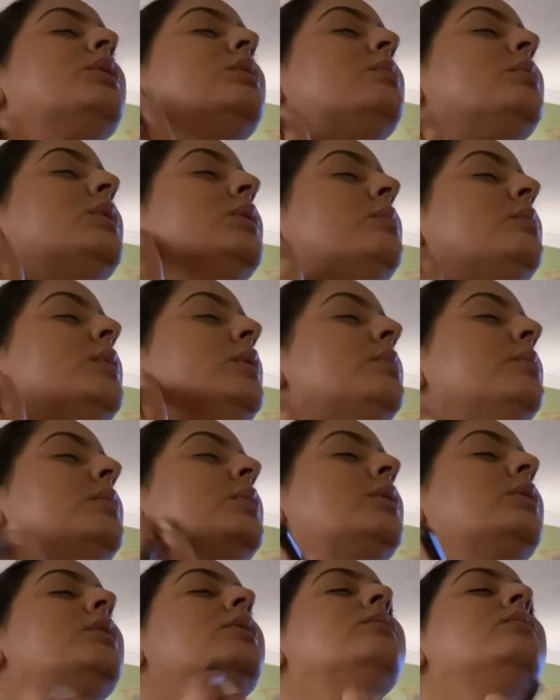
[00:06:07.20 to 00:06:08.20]
blend, blend,
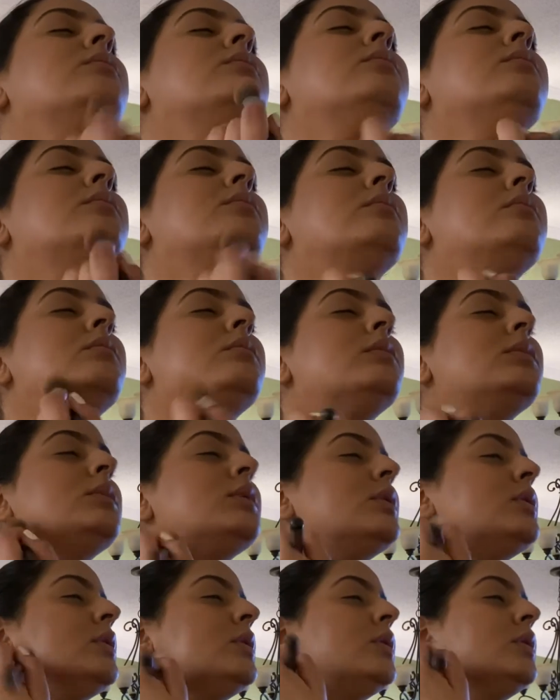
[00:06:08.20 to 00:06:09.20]
blend.
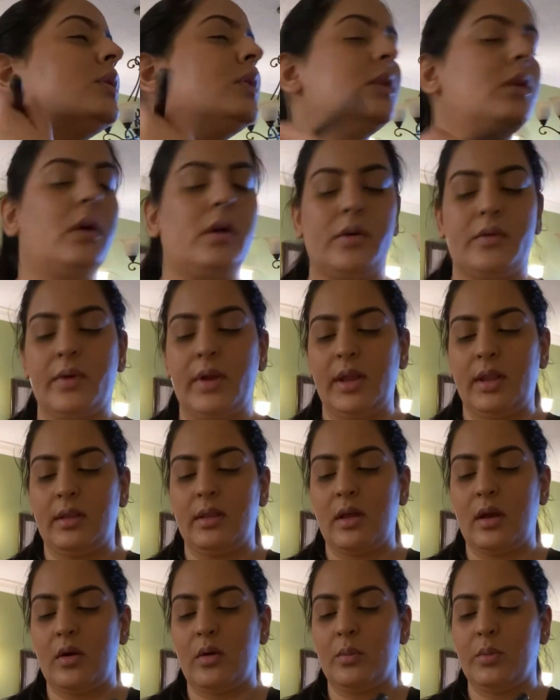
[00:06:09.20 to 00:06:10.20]
All right,
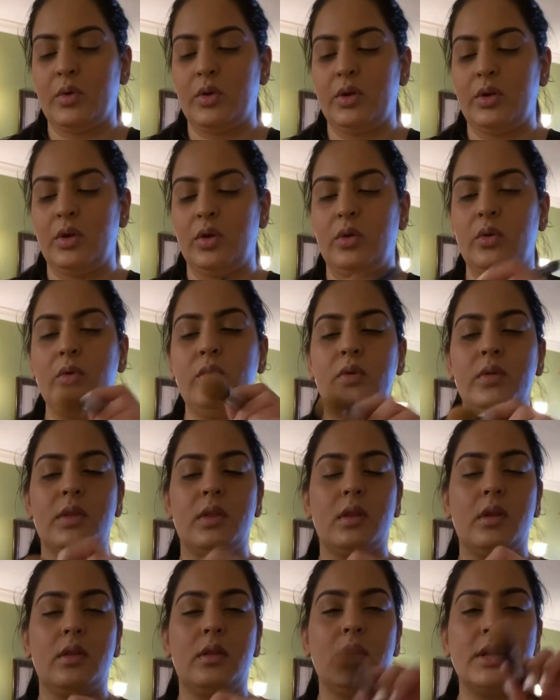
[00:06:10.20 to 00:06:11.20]
now I'm gonna use
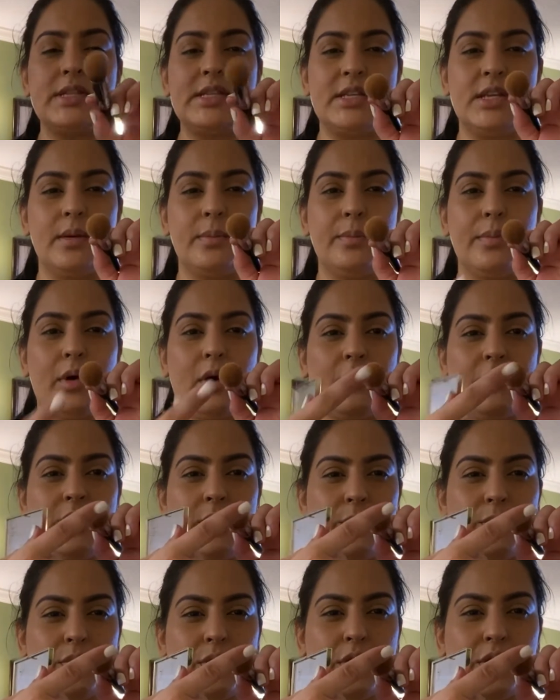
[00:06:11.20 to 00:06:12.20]
the tip of the
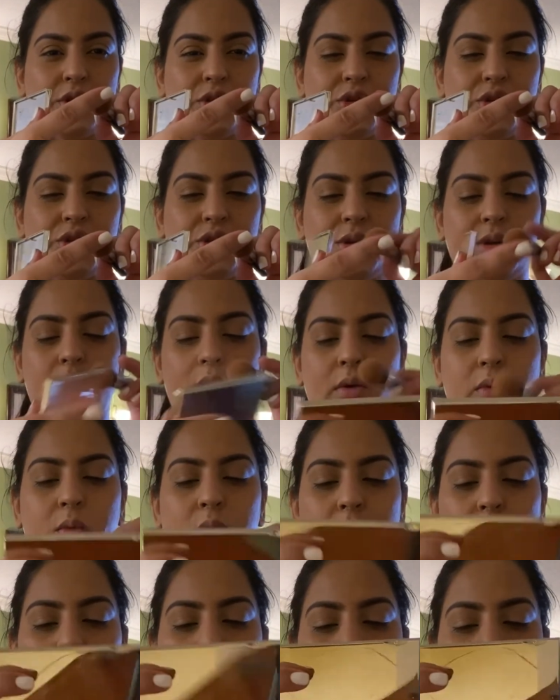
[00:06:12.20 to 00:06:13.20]
brush. I
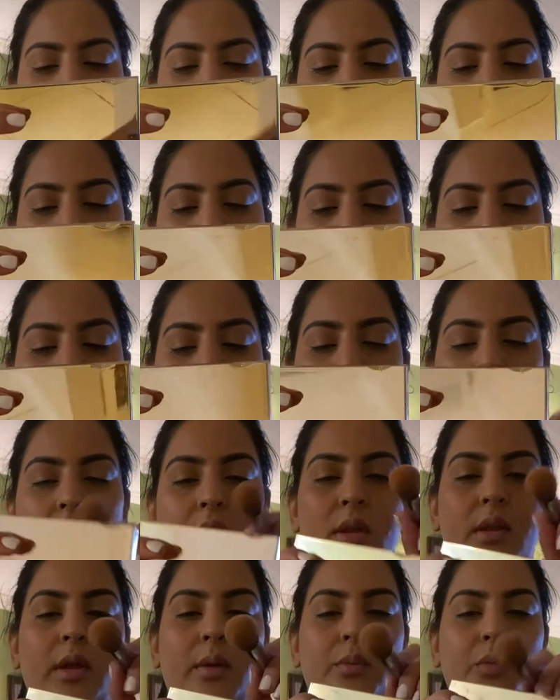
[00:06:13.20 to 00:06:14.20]
wanna make sure
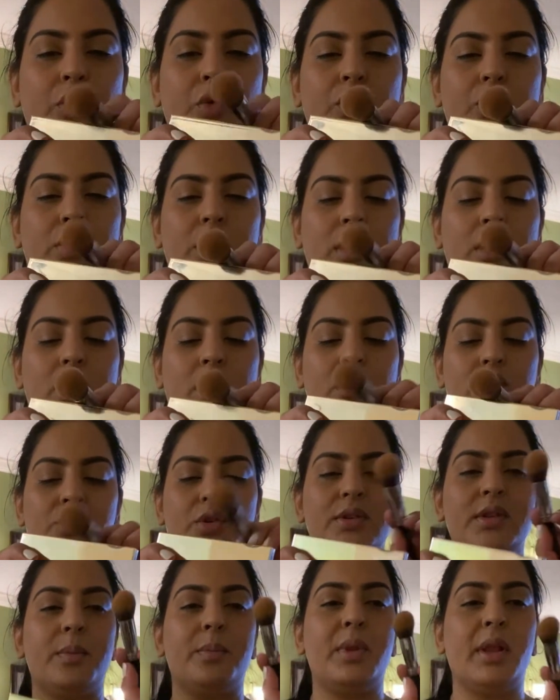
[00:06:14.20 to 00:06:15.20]
I'm using just
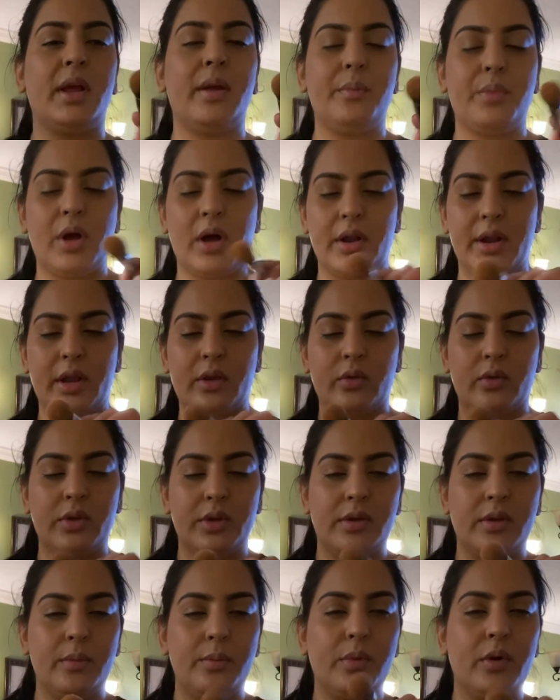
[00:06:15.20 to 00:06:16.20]
applying product on the
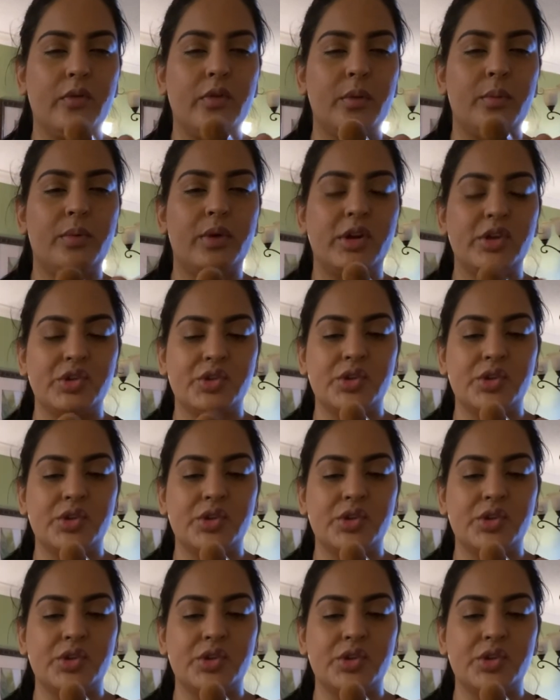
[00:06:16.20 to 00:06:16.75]
tip of the brush.